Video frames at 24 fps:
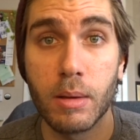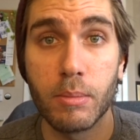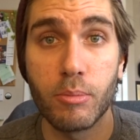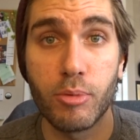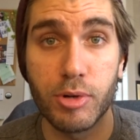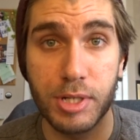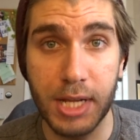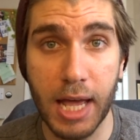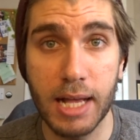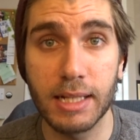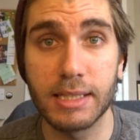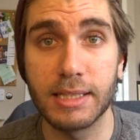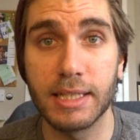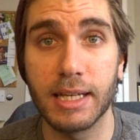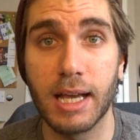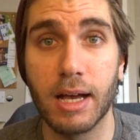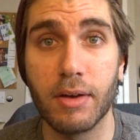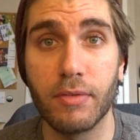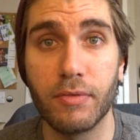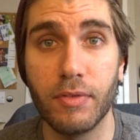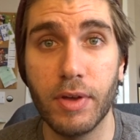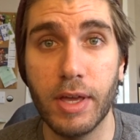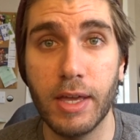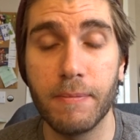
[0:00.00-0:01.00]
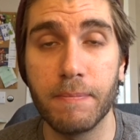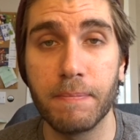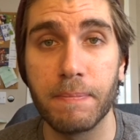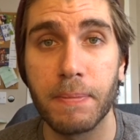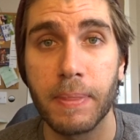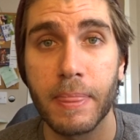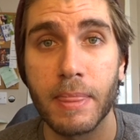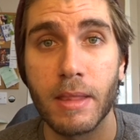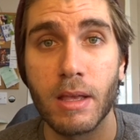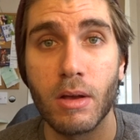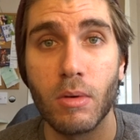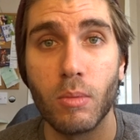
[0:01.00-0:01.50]
protecting our feet,
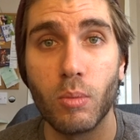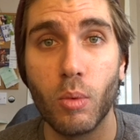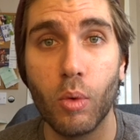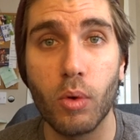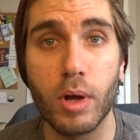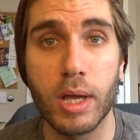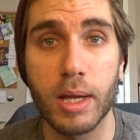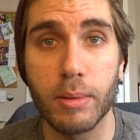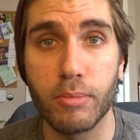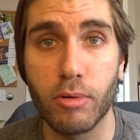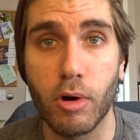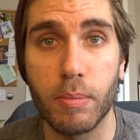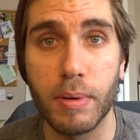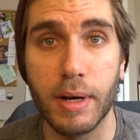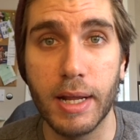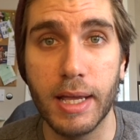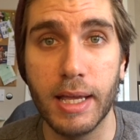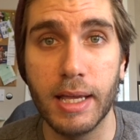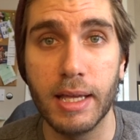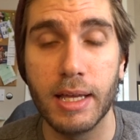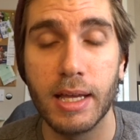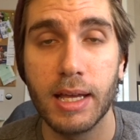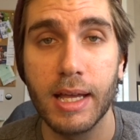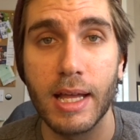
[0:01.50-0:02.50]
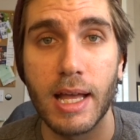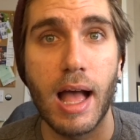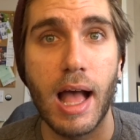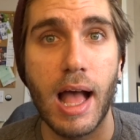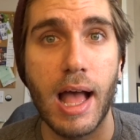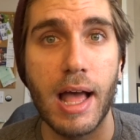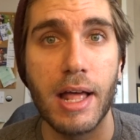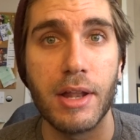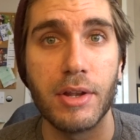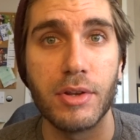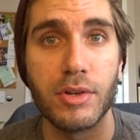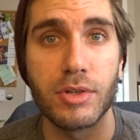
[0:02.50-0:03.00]
walking properly,
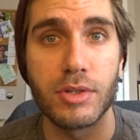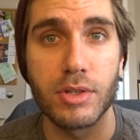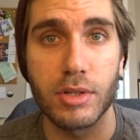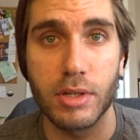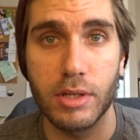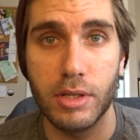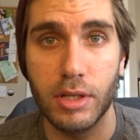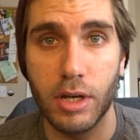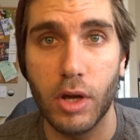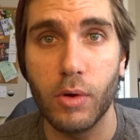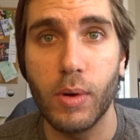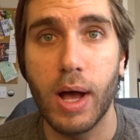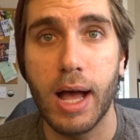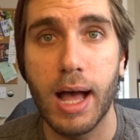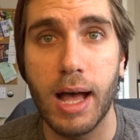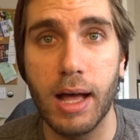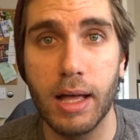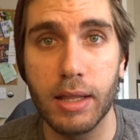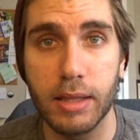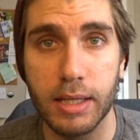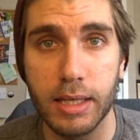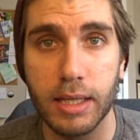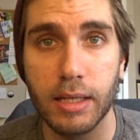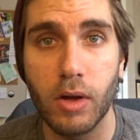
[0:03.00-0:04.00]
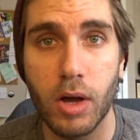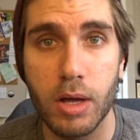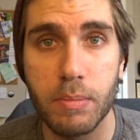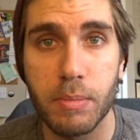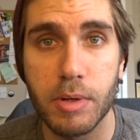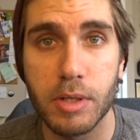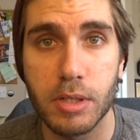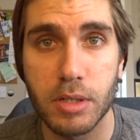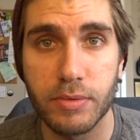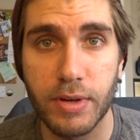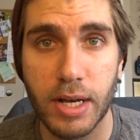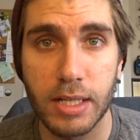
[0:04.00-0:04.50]
and, you know, the
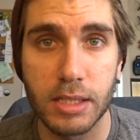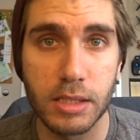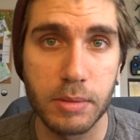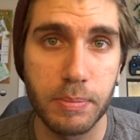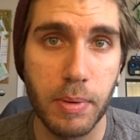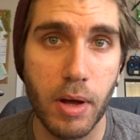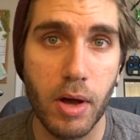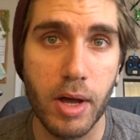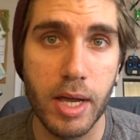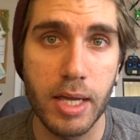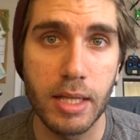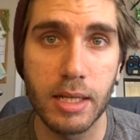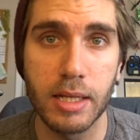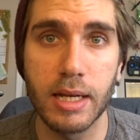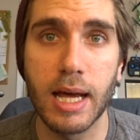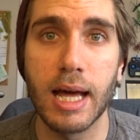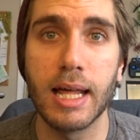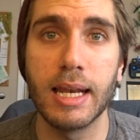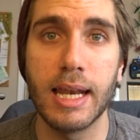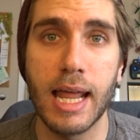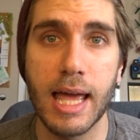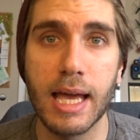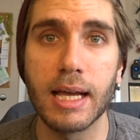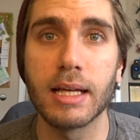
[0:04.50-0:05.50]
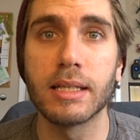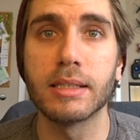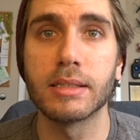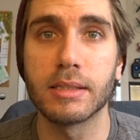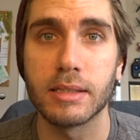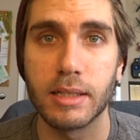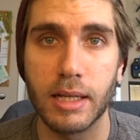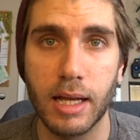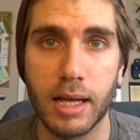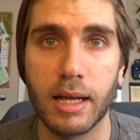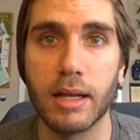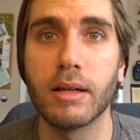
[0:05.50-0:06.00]
alignment of our spine and our legs
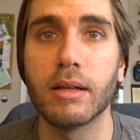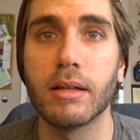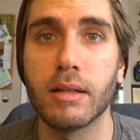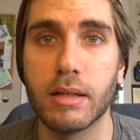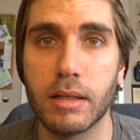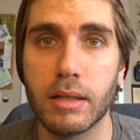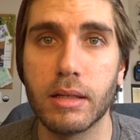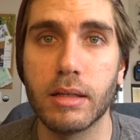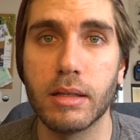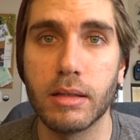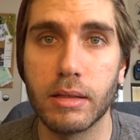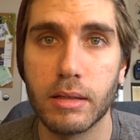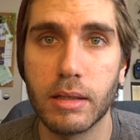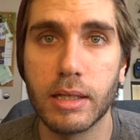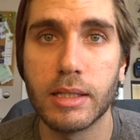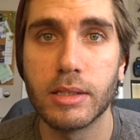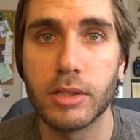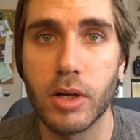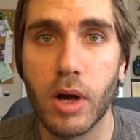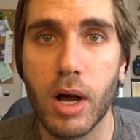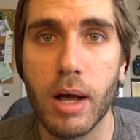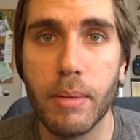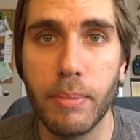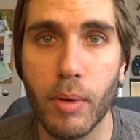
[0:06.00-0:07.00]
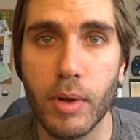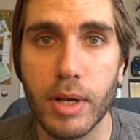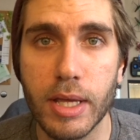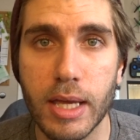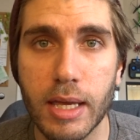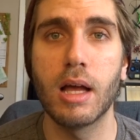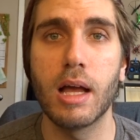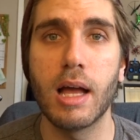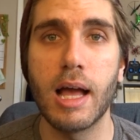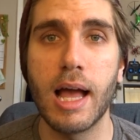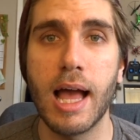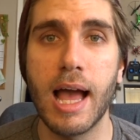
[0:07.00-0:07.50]
and our entire
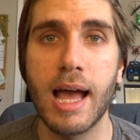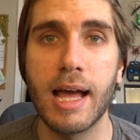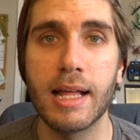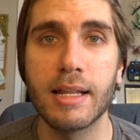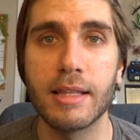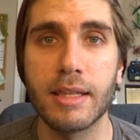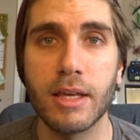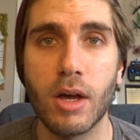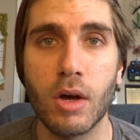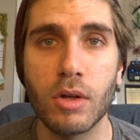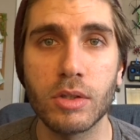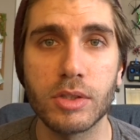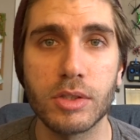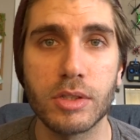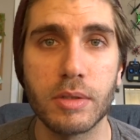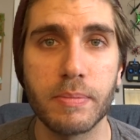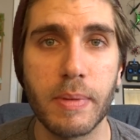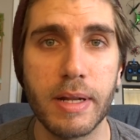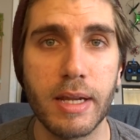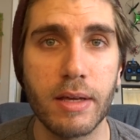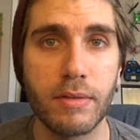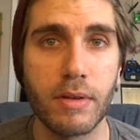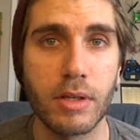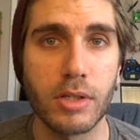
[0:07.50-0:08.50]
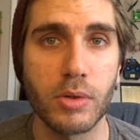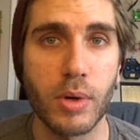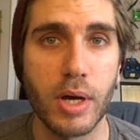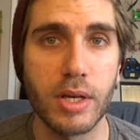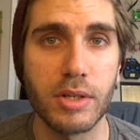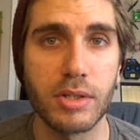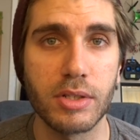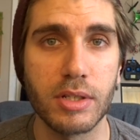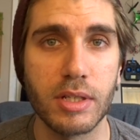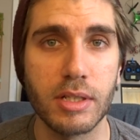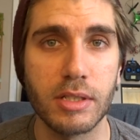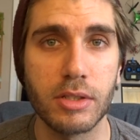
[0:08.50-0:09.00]
body? And the answer to many of those
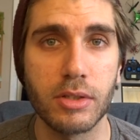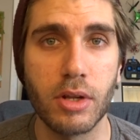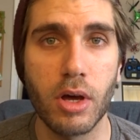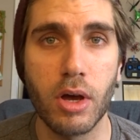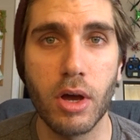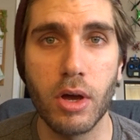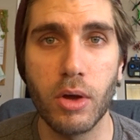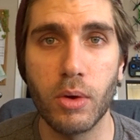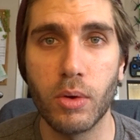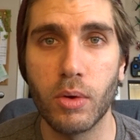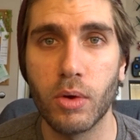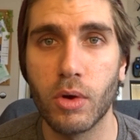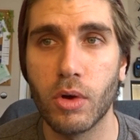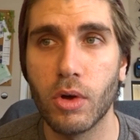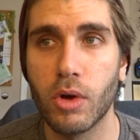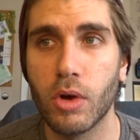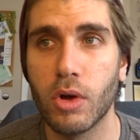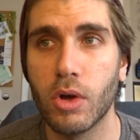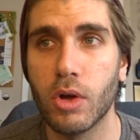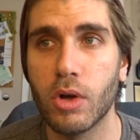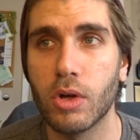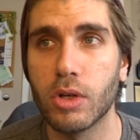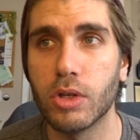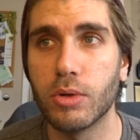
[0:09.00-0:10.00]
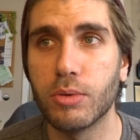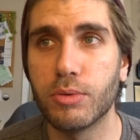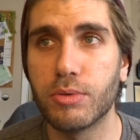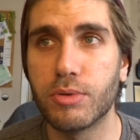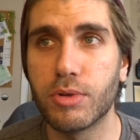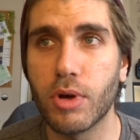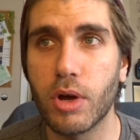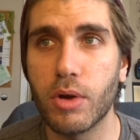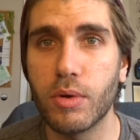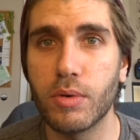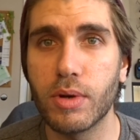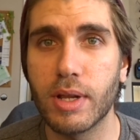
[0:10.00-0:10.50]
questions is no. You
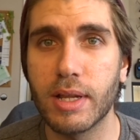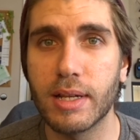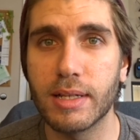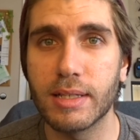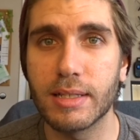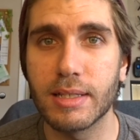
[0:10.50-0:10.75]
don't.